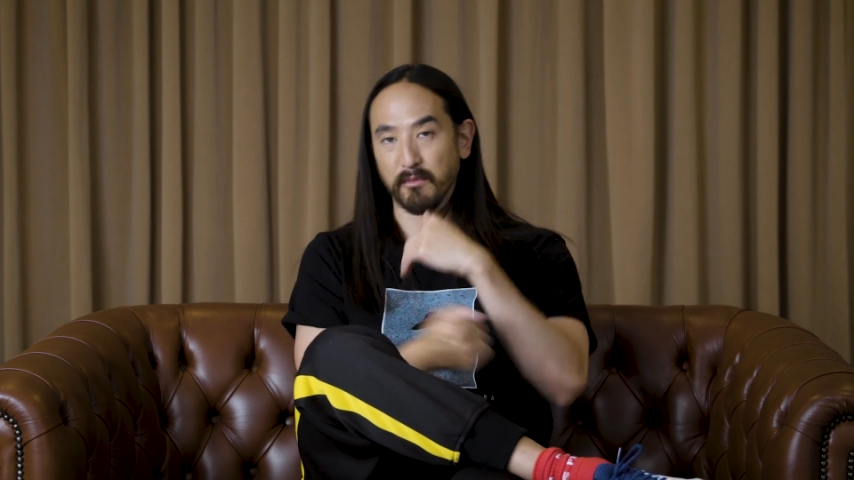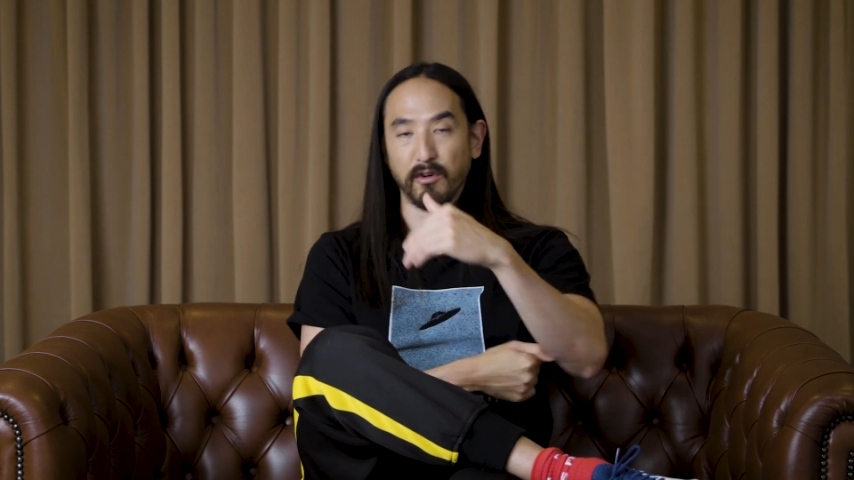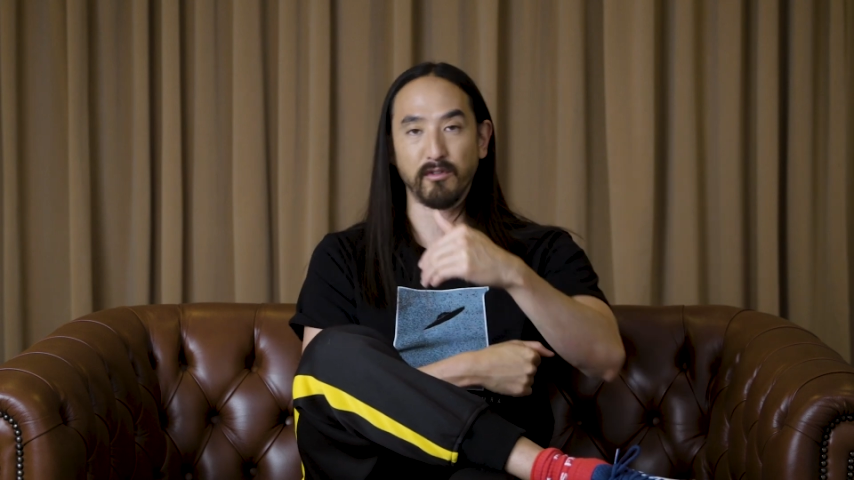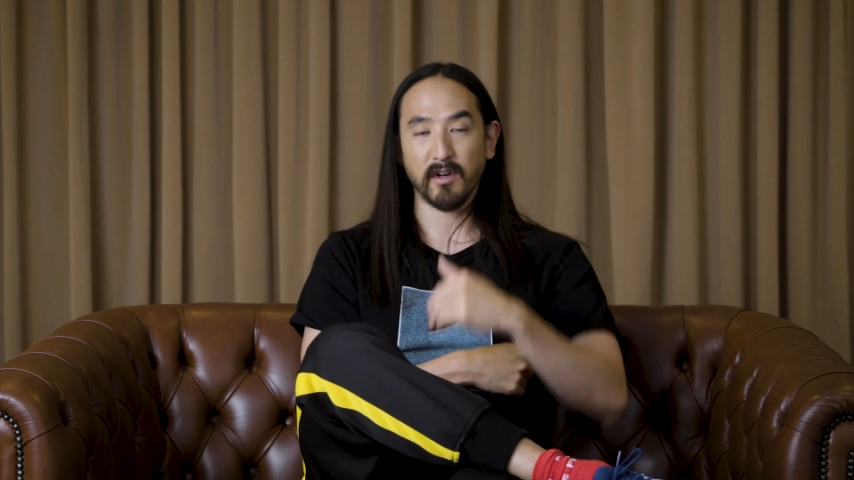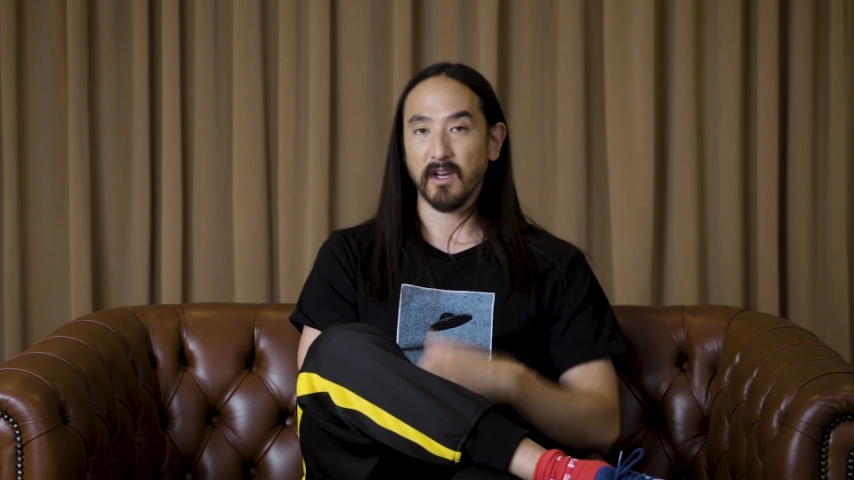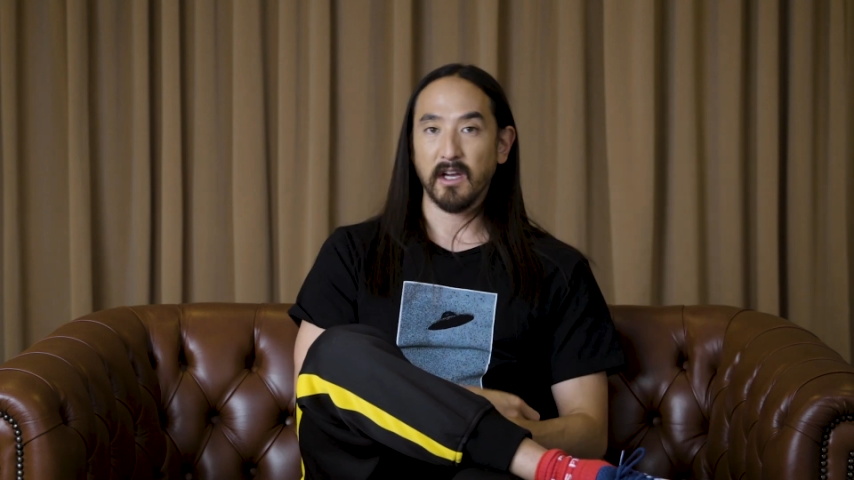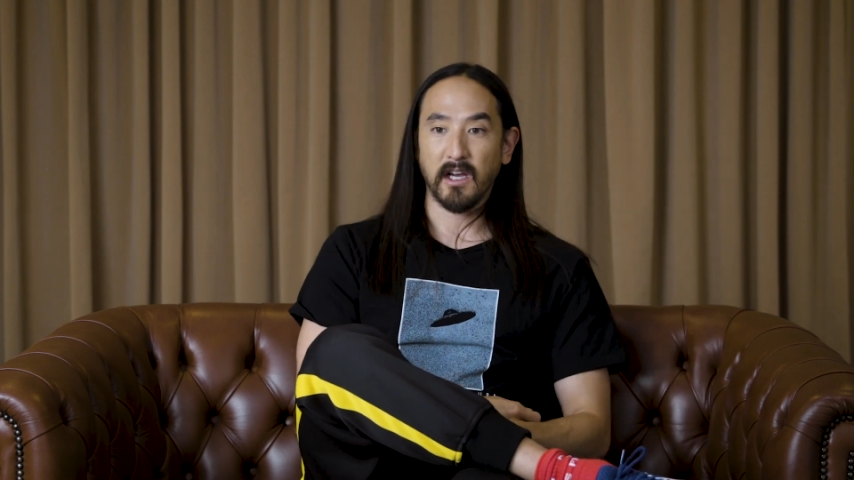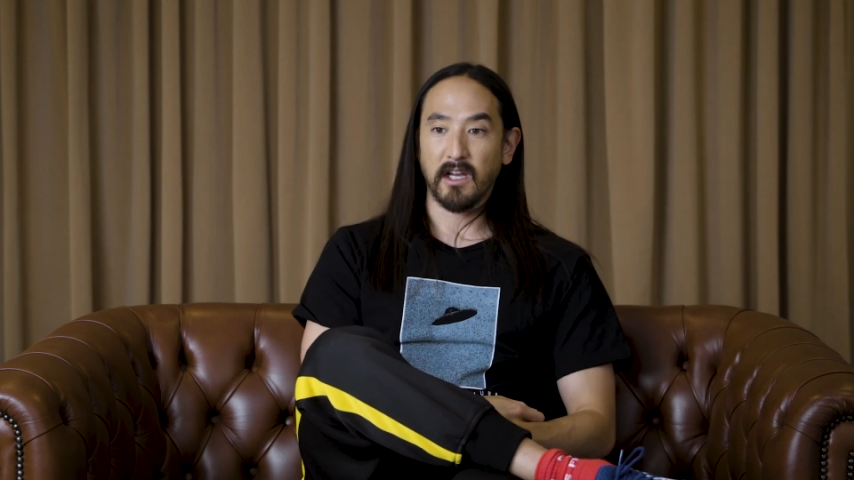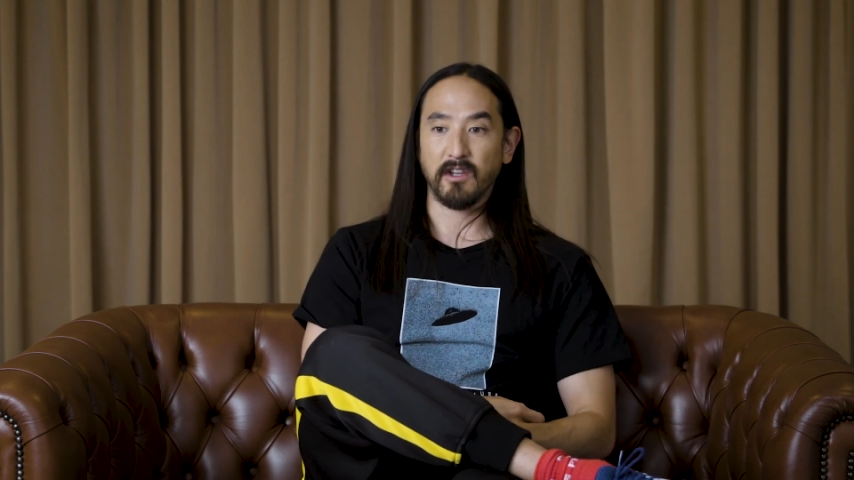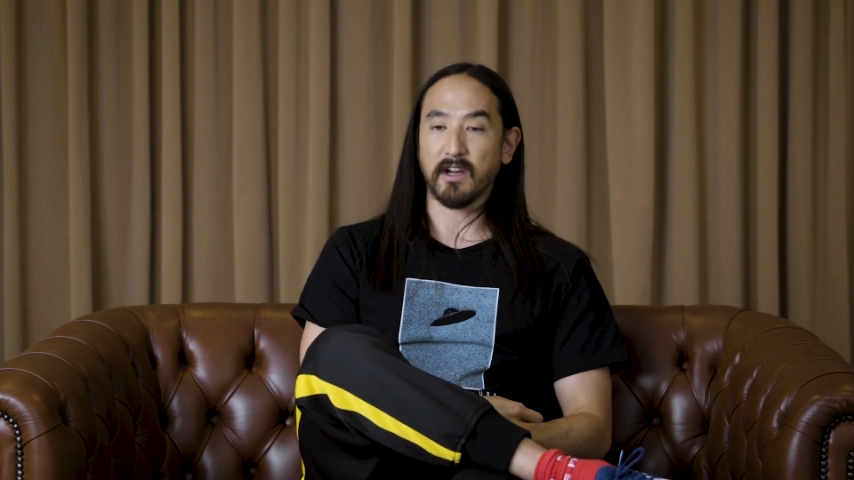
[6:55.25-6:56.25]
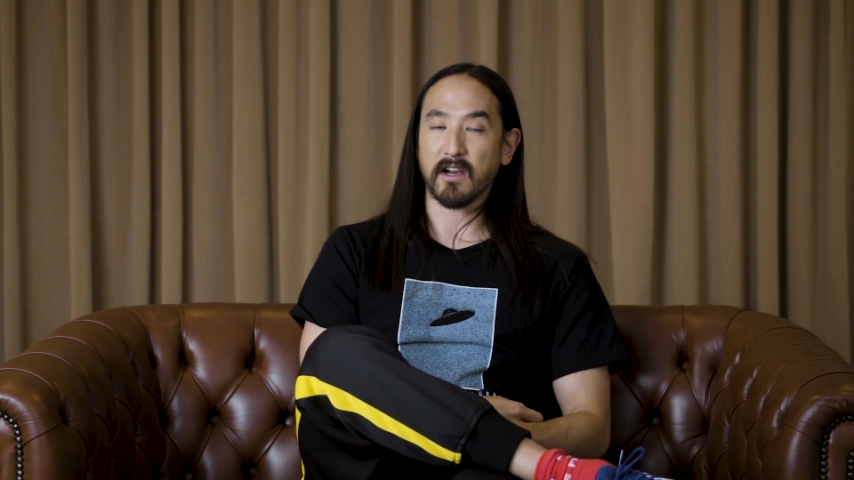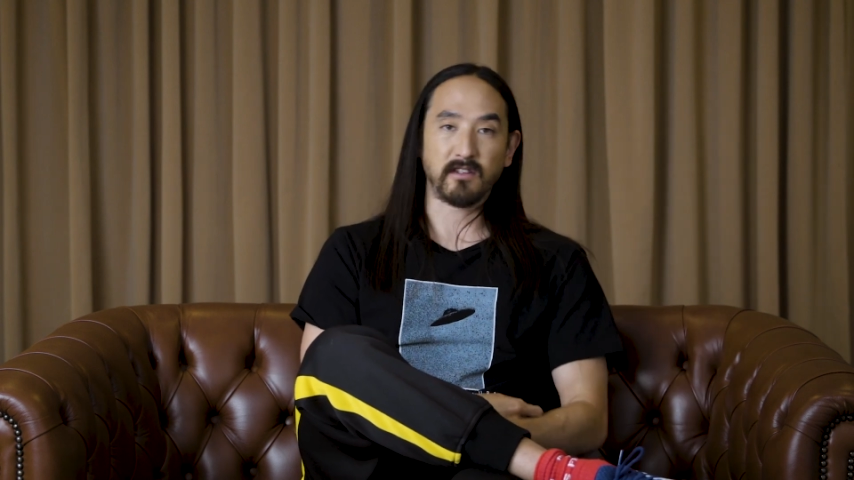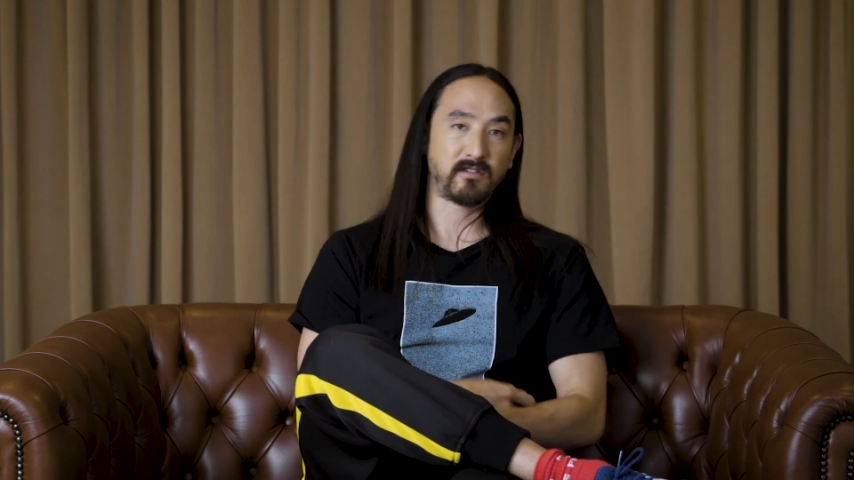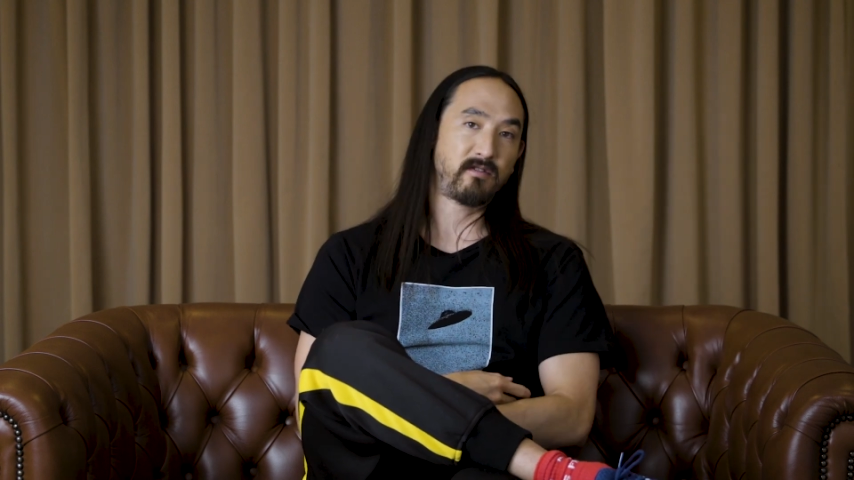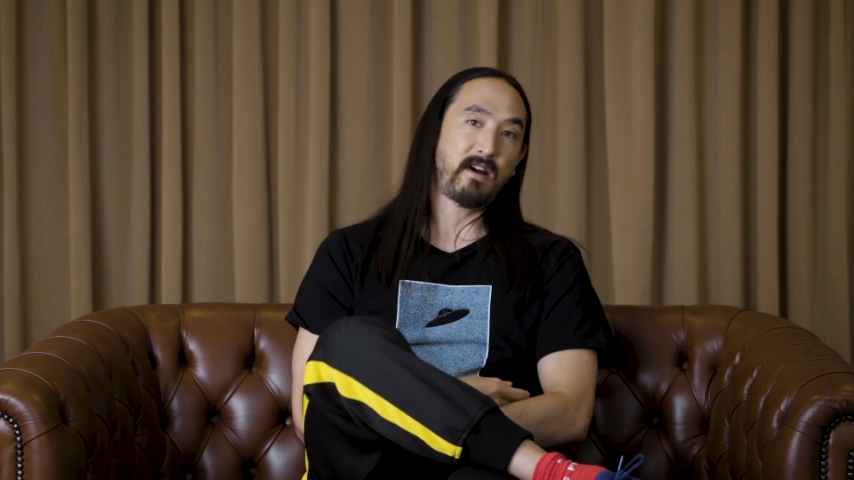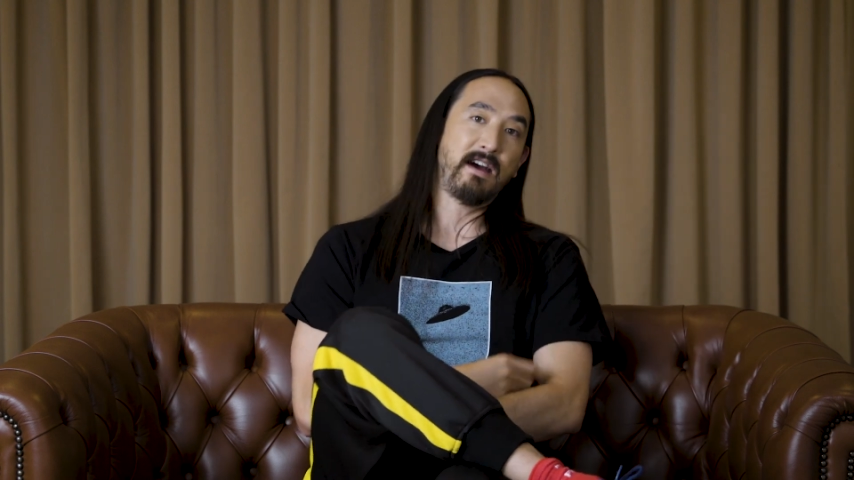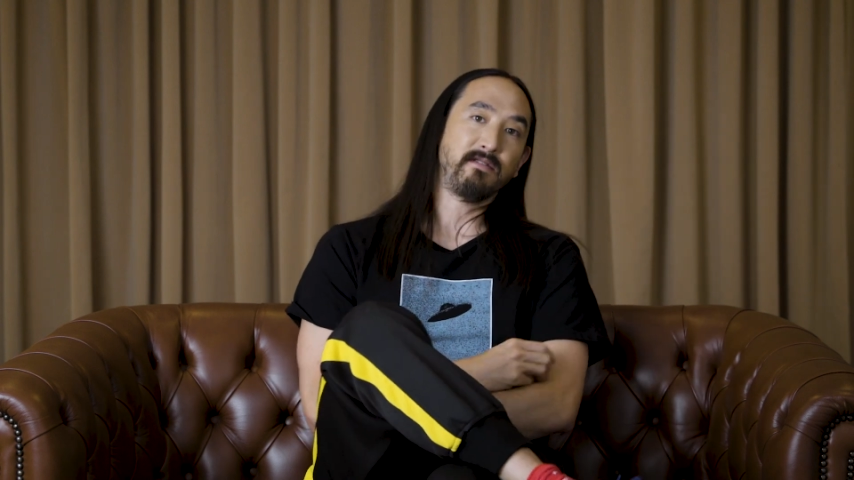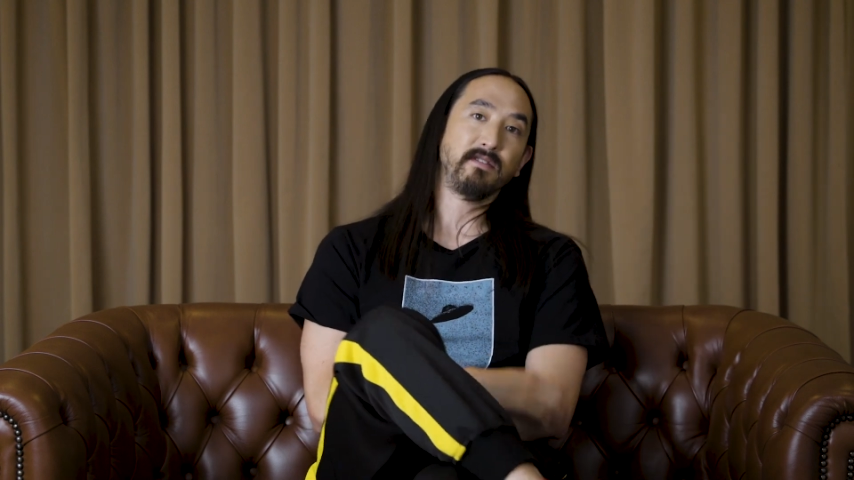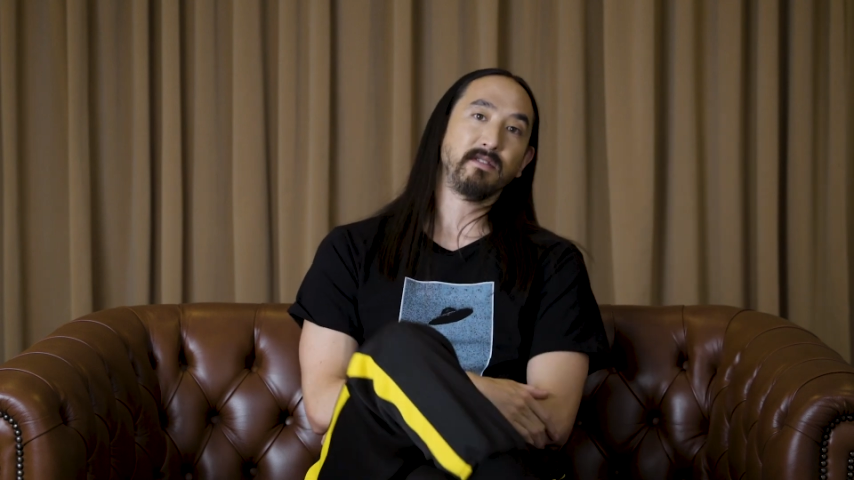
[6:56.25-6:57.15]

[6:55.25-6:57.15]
move, you're not going to survive.